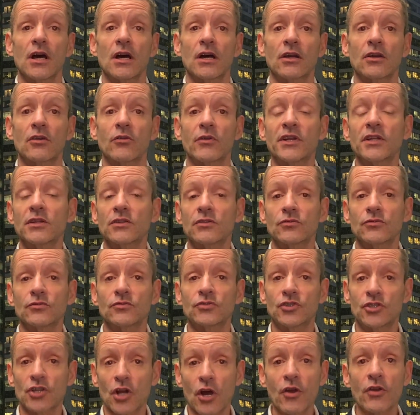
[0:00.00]
going
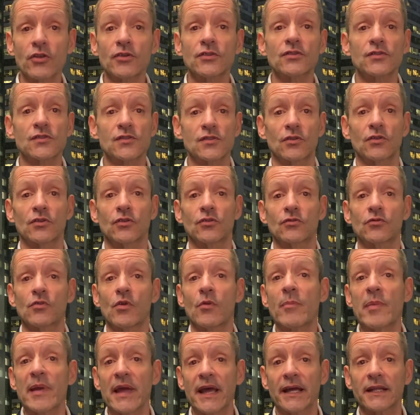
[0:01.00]
to join the
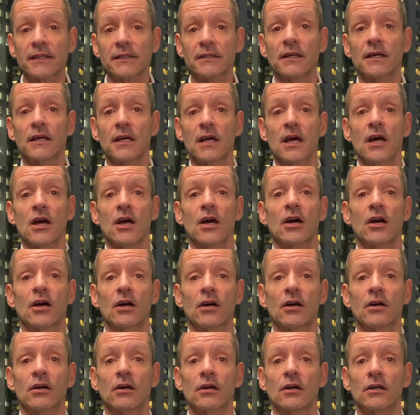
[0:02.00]
European
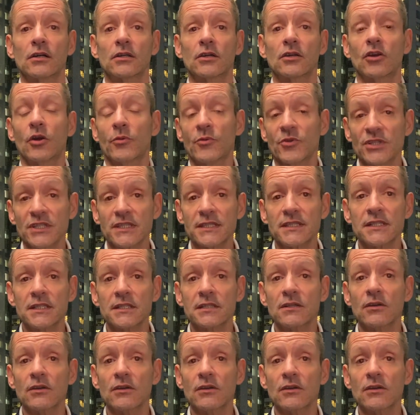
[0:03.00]
community